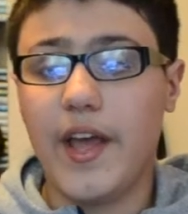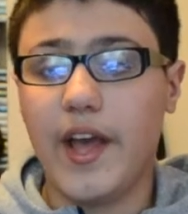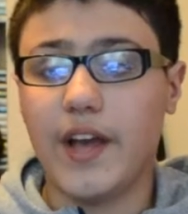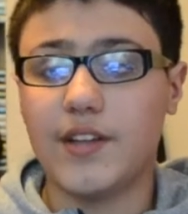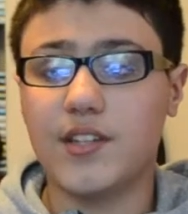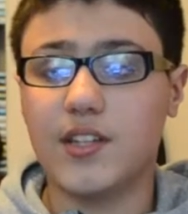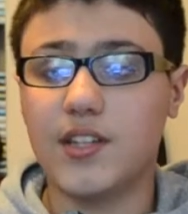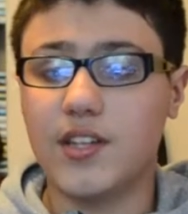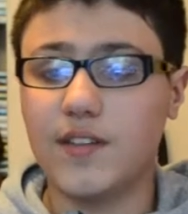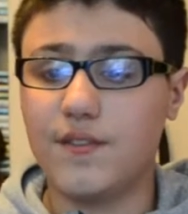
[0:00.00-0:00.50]

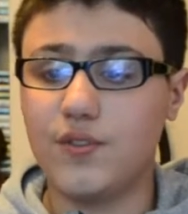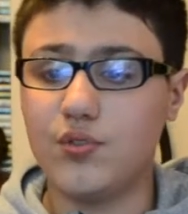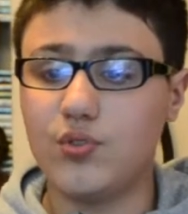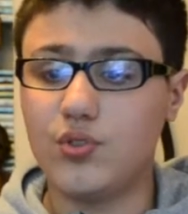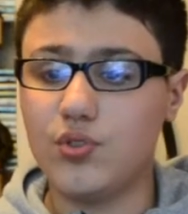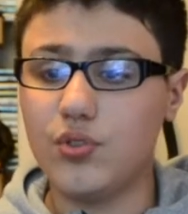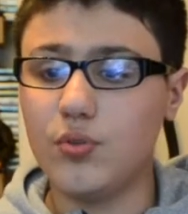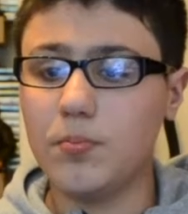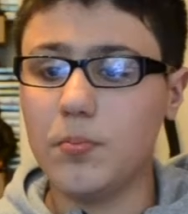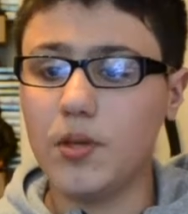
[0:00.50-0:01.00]
And then if you
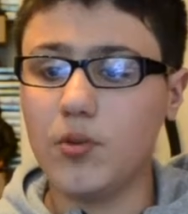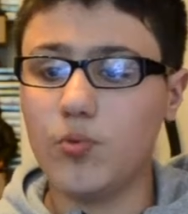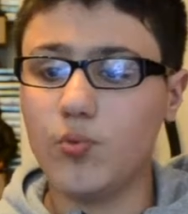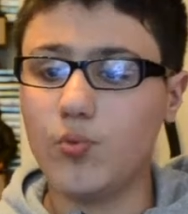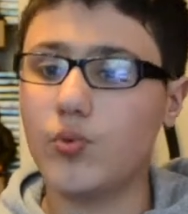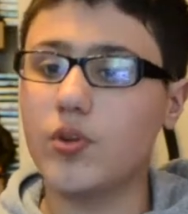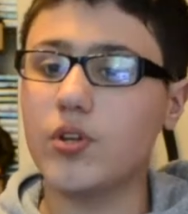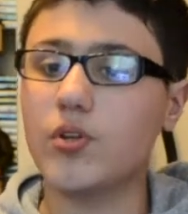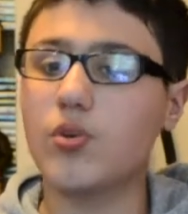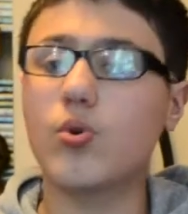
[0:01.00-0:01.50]
zoom in
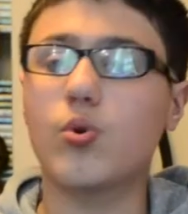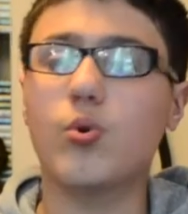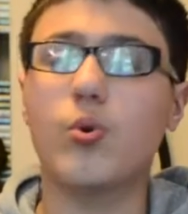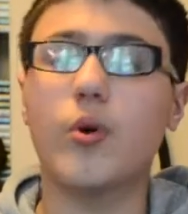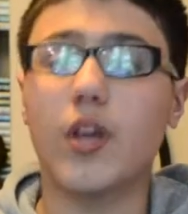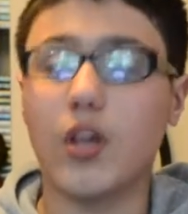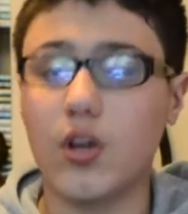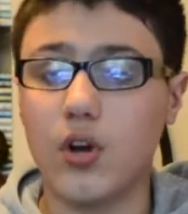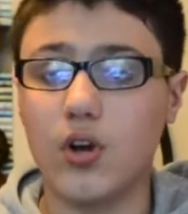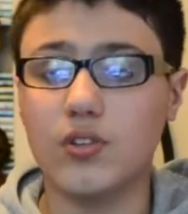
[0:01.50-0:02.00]
real
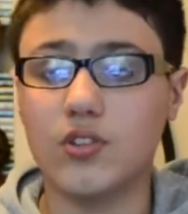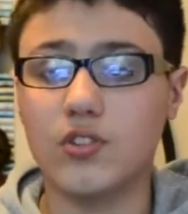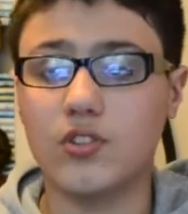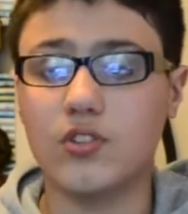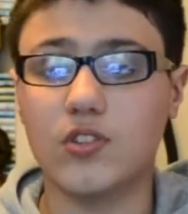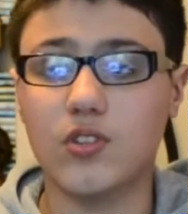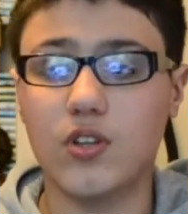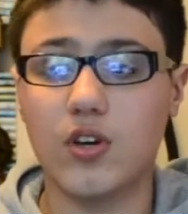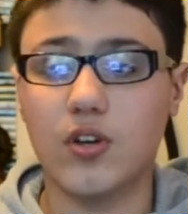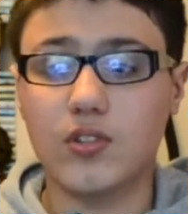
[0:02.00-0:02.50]
quick on
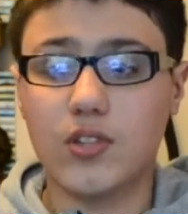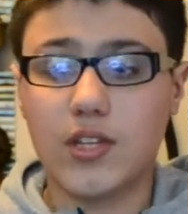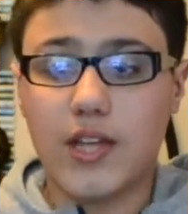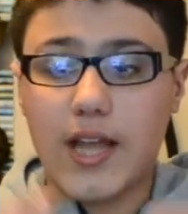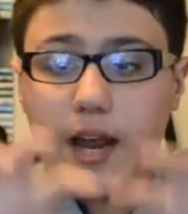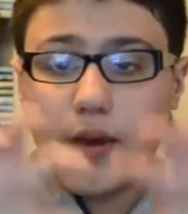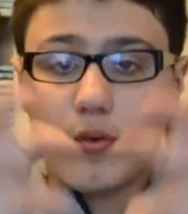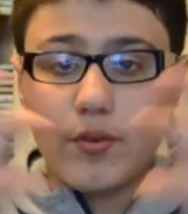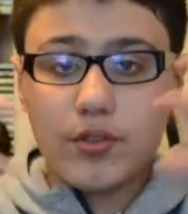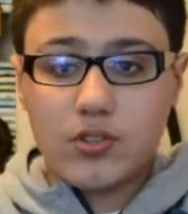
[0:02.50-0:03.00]
the
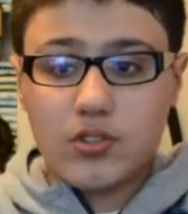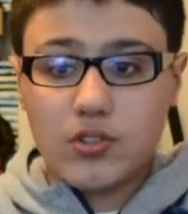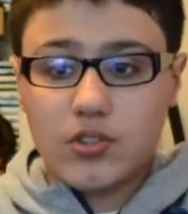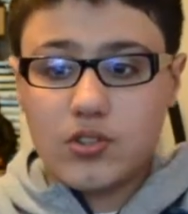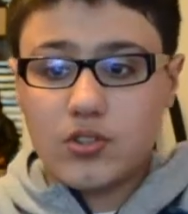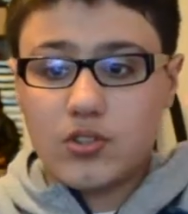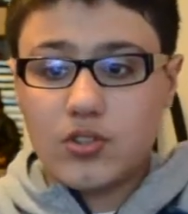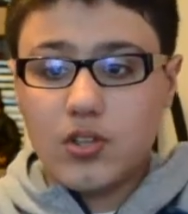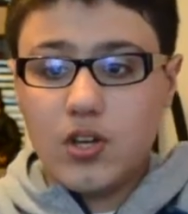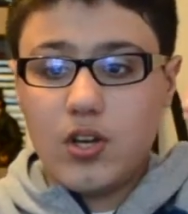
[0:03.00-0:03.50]

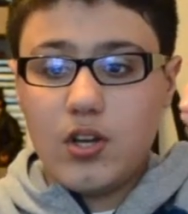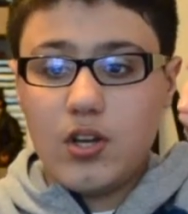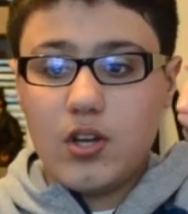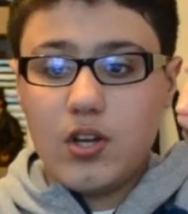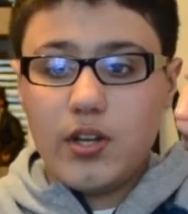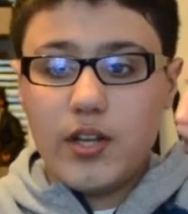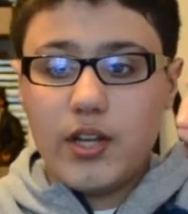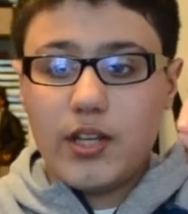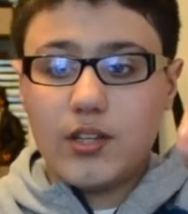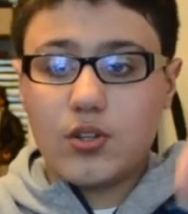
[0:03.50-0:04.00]
characters
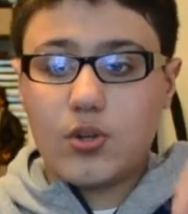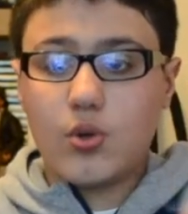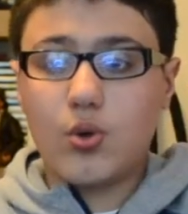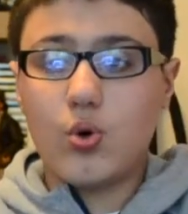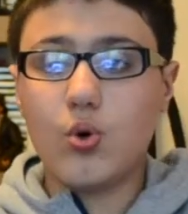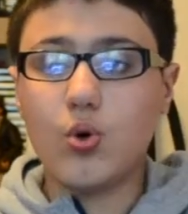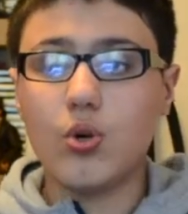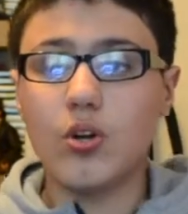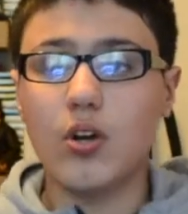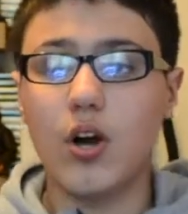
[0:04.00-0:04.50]
in the
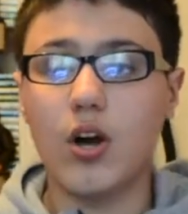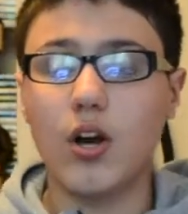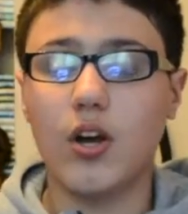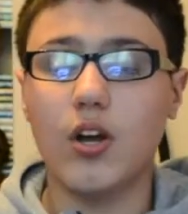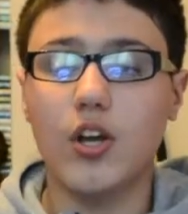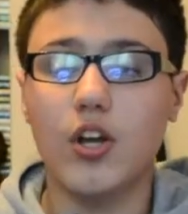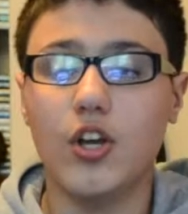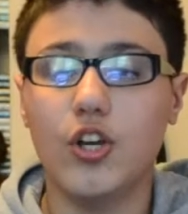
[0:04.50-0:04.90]
corner,